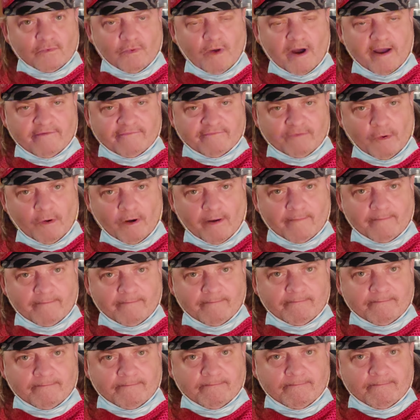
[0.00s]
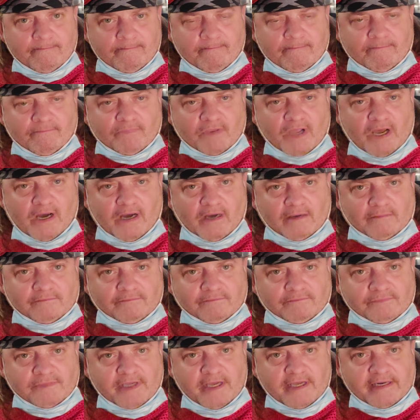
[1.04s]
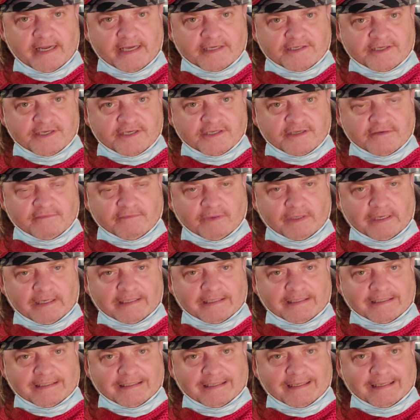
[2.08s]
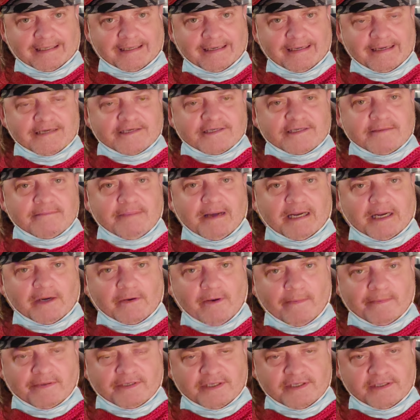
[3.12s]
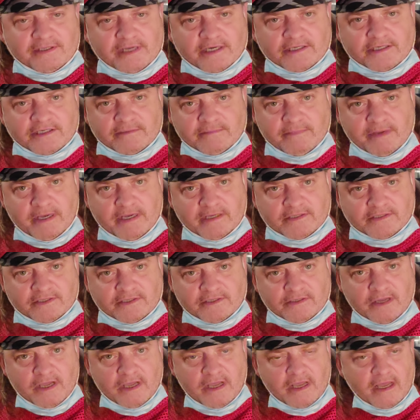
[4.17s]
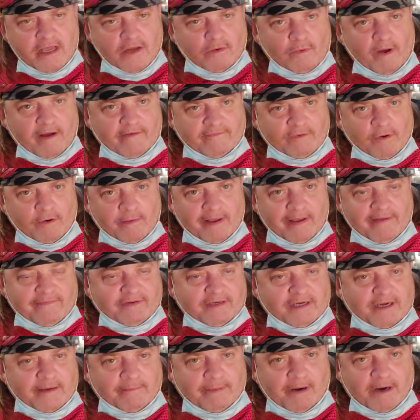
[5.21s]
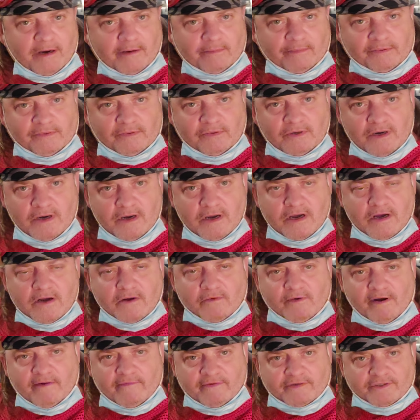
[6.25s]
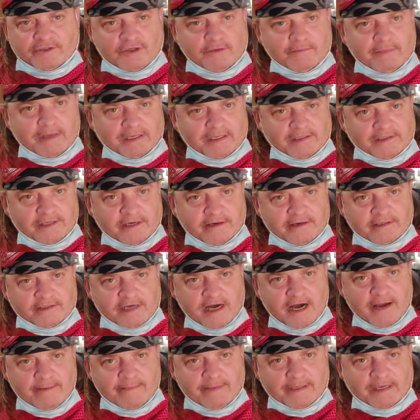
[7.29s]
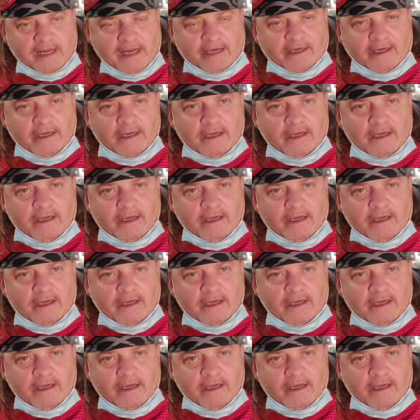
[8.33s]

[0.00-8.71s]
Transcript: waveform, in that sense of what symbolic representation means in waveform, even comparable reference to military time, and like